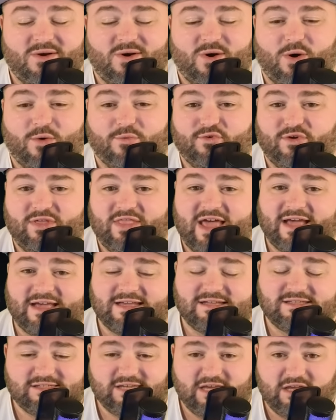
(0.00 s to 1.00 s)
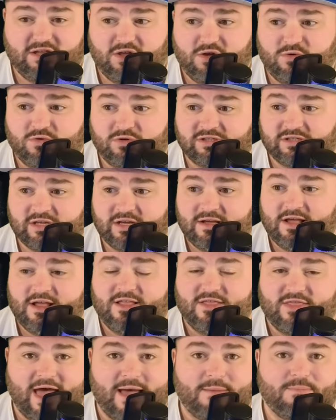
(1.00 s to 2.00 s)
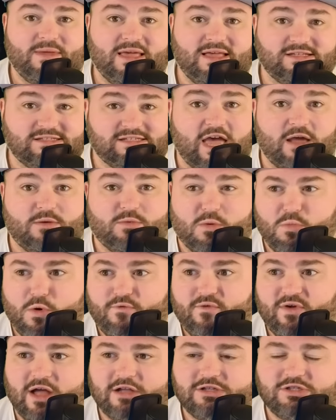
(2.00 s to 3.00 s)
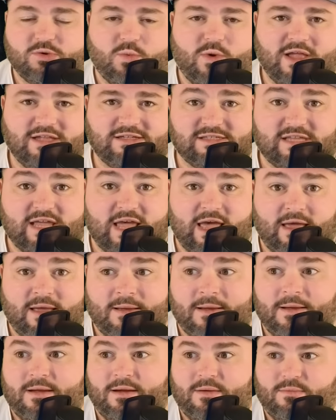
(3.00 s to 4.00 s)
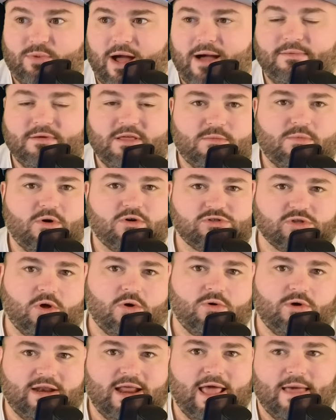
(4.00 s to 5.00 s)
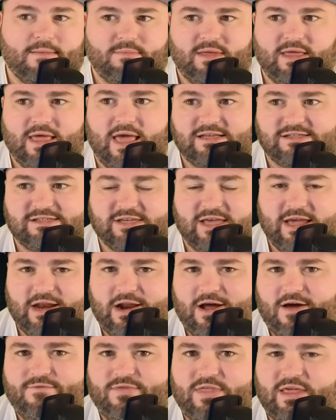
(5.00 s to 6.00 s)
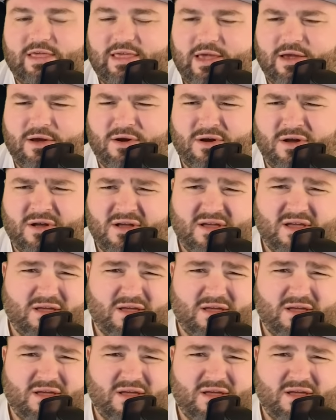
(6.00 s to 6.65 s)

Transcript: Hopefully that continues. That being said, we're moving on to Wednesday. Probably the most loaded NBA slate of the year.